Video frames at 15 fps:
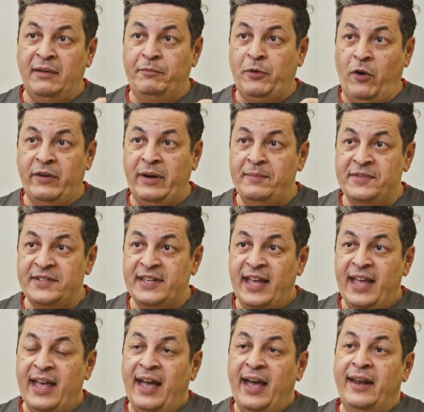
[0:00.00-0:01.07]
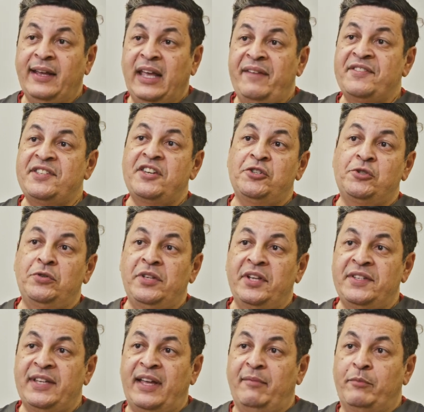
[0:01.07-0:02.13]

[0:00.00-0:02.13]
programs and gives the students a